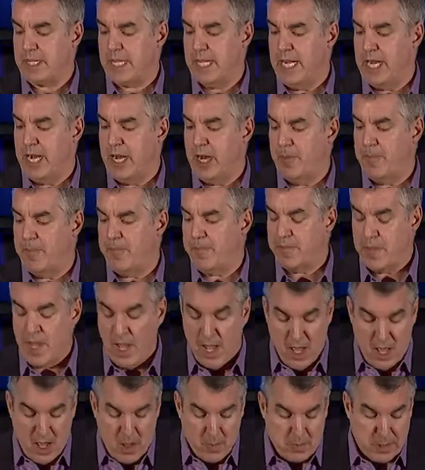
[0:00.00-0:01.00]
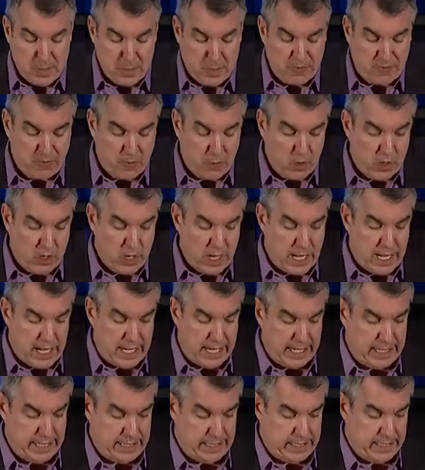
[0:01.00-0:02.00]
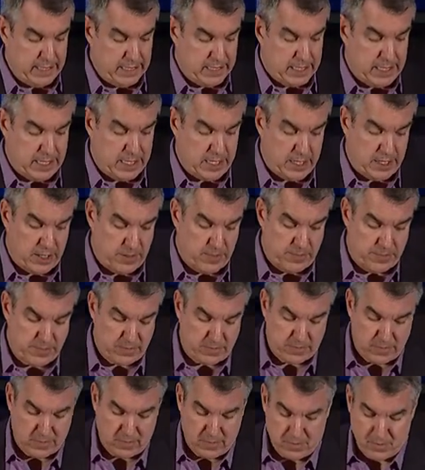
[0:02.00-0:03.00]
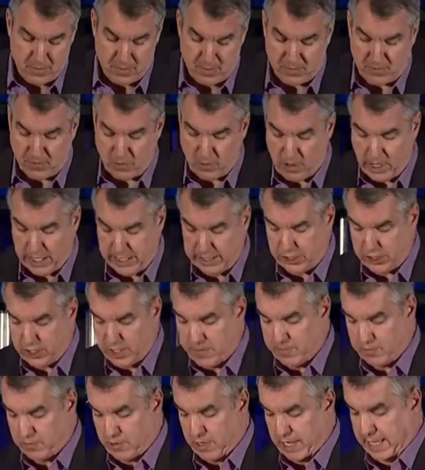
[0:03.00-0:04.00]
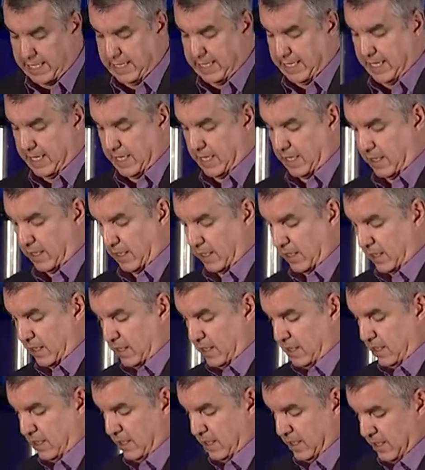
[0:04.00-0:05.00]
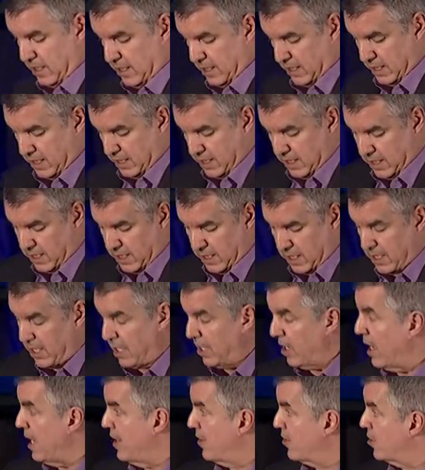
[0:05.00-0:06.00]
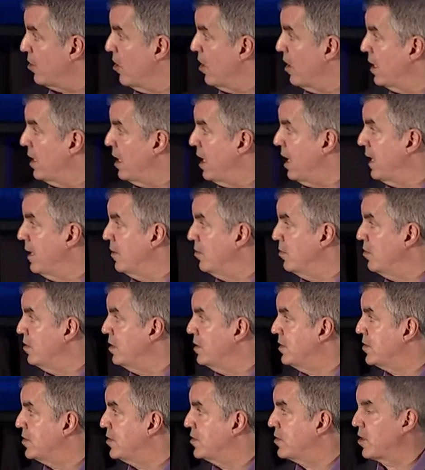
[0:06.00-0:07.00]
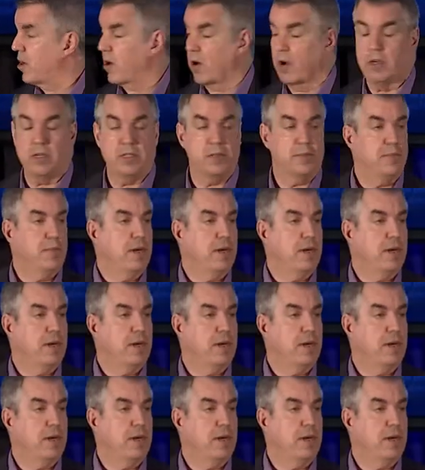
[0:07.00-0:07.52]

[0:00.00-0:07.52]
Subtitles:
But before I jump right in, I thought I would start